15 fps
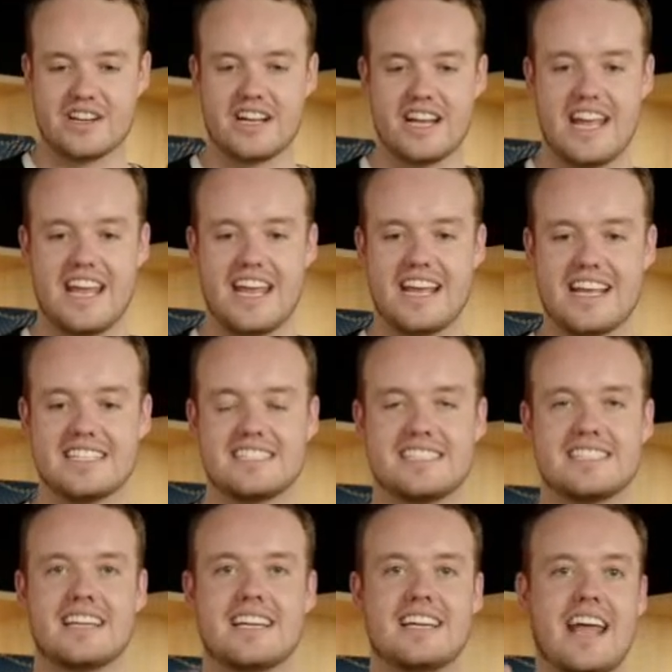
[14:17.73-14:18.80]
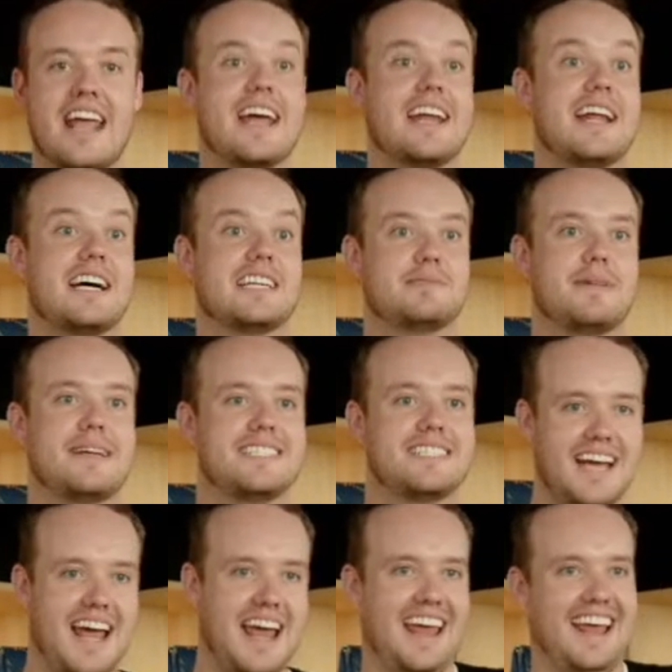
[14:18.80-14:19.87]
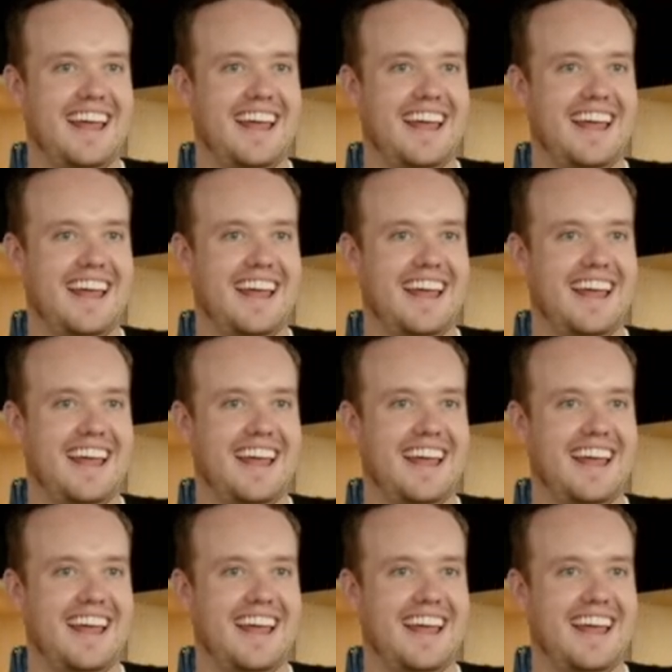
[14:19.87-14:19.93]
here is, and husband.